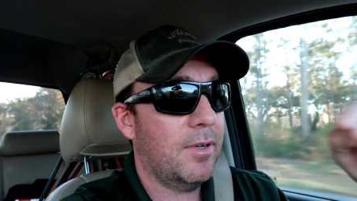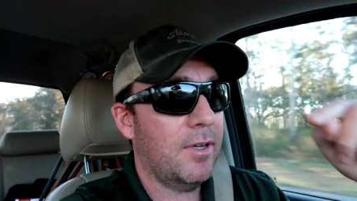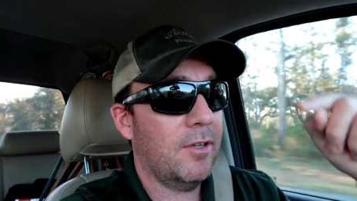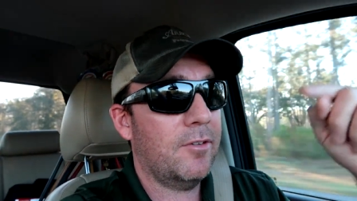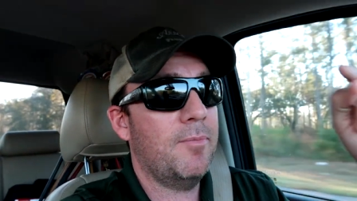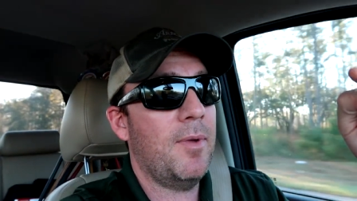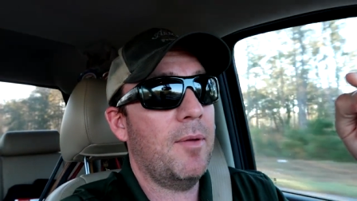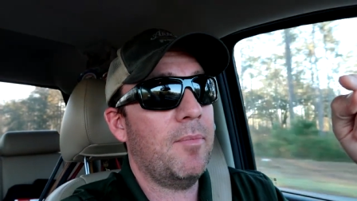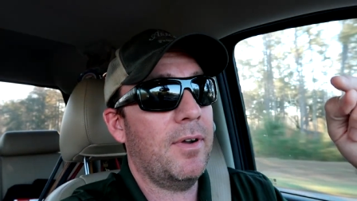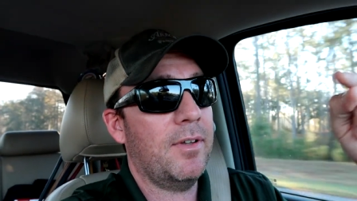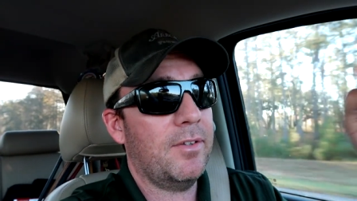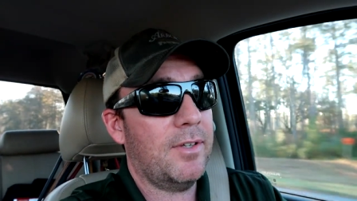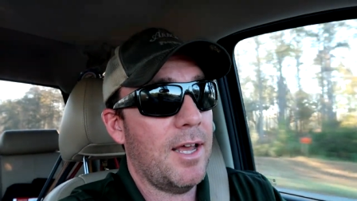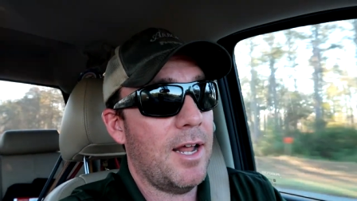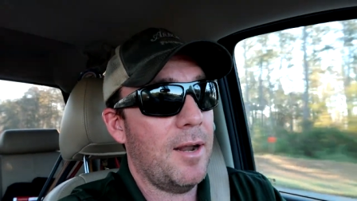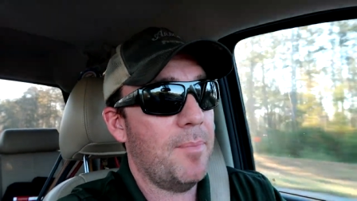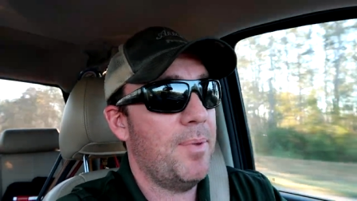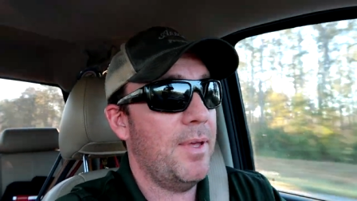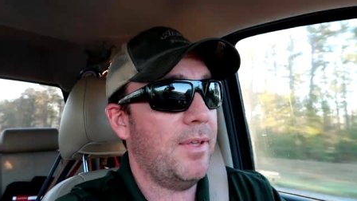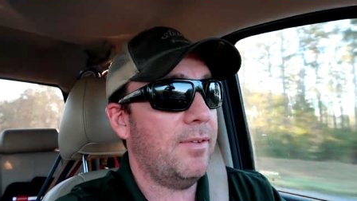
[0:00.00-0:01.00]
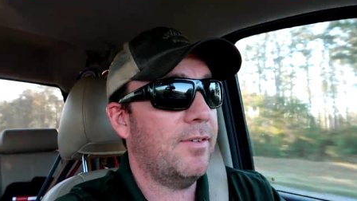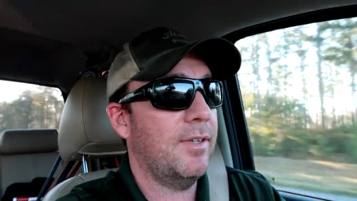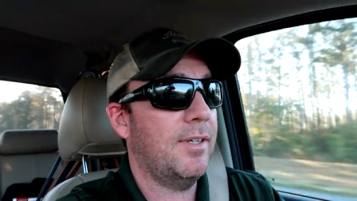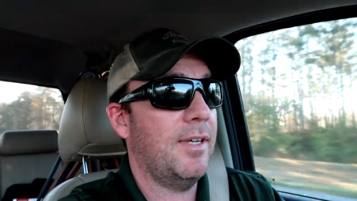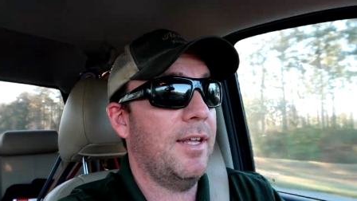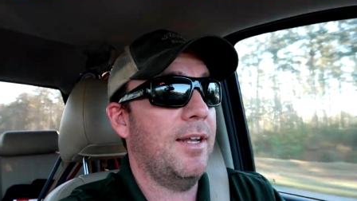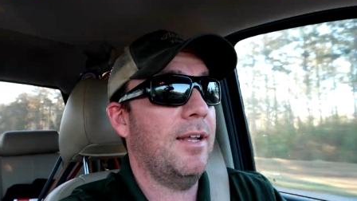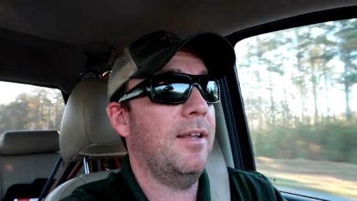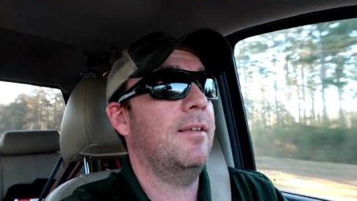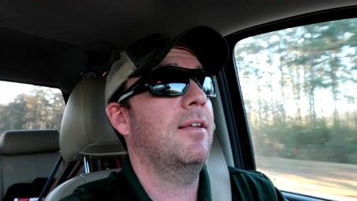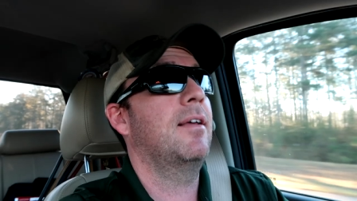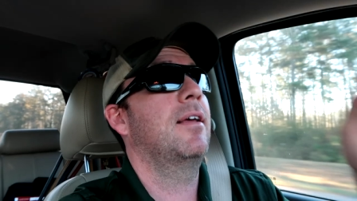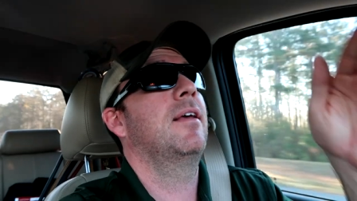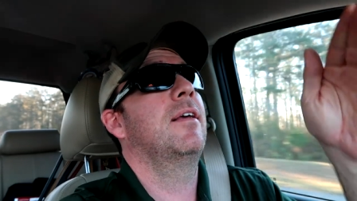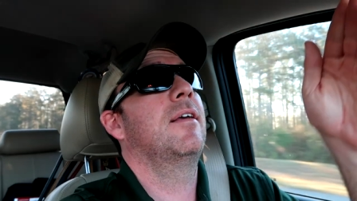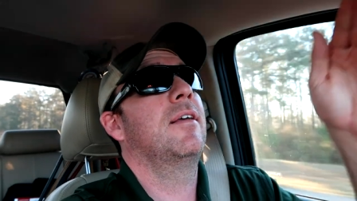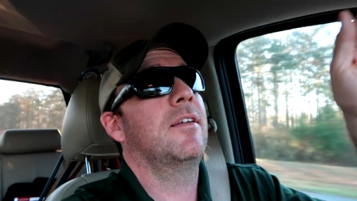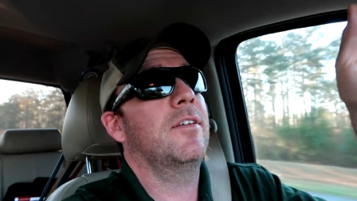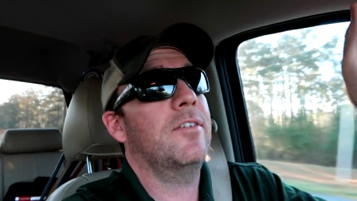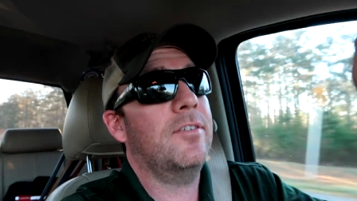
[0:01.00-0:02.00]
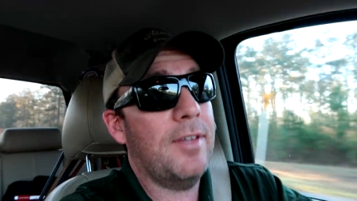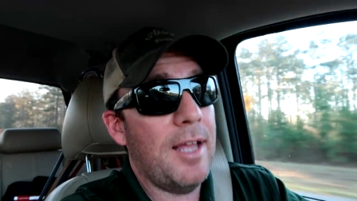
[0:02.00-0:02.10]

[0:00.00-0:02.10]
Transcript: because remember it's got a piston in it.